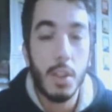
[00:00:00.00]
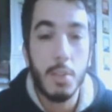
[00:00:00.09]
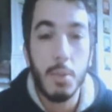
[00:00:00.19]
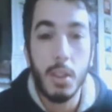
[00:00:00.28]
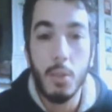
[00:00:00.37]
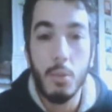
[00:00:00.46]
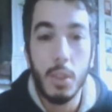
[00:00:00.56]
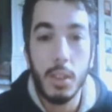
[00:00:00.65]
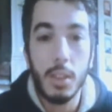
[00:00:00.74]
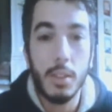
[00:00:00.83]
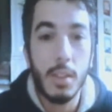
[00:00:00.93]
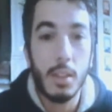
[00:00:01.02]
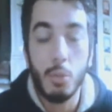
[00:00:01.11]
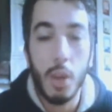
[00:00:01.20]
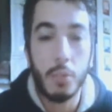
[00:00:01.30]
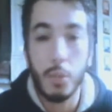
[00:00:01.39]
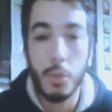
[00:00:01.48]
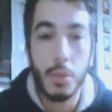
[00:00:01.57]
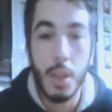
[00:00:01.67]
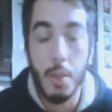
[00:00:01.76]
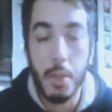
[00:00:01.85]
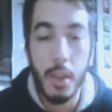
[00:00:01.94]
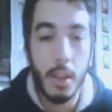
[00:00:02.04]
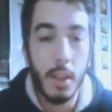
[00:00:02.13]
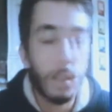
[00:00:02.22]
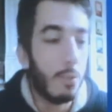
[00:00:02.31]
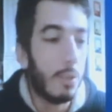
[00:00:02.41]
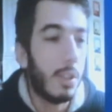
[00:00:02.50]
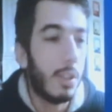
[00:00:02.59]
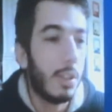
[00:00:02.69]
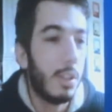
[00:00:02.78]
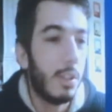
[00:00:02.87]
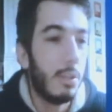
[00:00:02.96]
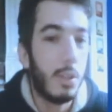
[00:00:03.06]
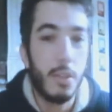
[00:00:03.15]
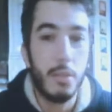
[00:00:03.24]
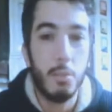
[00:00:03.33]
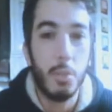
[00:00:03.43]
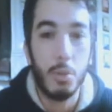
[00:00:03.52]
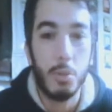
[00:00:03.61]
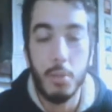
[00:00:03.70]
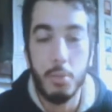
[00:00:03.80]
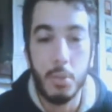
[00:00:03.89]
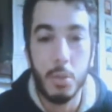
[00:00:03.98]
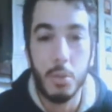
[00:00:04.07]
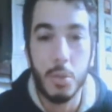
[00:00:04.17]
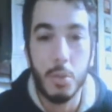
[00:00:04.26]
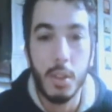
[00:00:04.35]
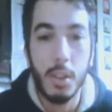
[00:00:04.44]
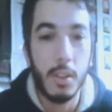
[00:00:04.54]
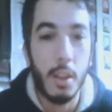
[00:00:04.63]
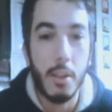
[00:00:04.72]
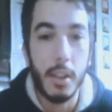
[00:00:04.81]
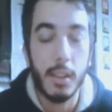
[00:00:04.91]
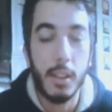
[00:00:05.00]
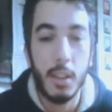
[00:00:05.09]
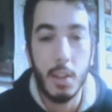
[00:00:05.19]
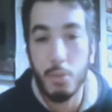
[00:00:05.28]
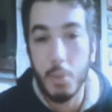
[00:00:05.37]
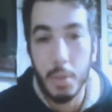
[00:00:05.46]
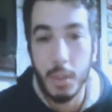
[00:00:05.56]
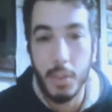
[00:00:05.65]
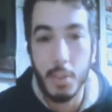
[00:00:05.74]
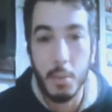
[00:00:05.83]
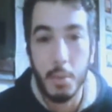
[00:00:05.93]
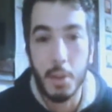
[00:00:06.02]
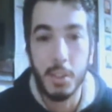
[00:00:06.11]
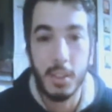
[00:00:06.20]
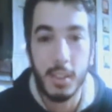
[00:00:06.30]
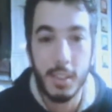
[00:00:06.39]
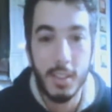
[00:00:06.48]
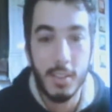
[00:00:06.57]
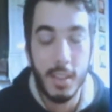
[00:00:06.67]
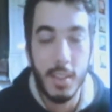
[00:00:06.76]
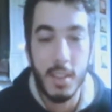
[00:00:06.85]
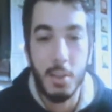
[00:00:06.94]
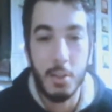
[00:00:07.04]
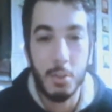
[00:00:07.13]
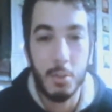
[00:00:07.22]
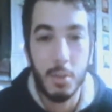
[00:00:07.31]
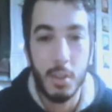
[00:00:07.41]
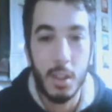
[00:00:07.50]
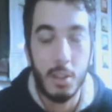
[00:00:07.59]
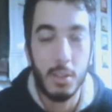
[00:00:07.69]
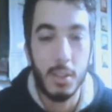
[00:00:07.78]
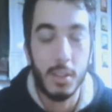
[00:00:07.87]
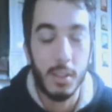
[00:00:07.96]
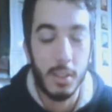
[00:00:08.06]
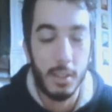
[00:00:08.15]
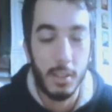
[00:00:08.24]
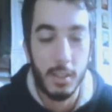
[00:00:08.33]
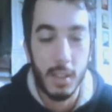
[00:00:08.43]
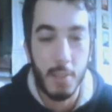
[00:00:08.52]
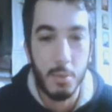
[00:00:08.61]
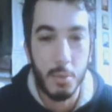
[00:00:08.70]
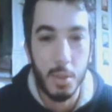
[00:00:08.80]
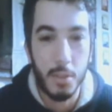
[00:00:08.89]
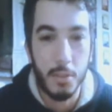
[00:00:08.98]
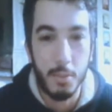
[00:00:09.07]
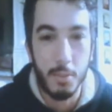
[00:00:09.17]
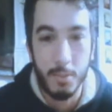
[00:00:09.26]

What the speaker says: meeting, we decided we have to do something. We could have brought him to Sweden directly, and we made a film about it. That's how it came to be a film.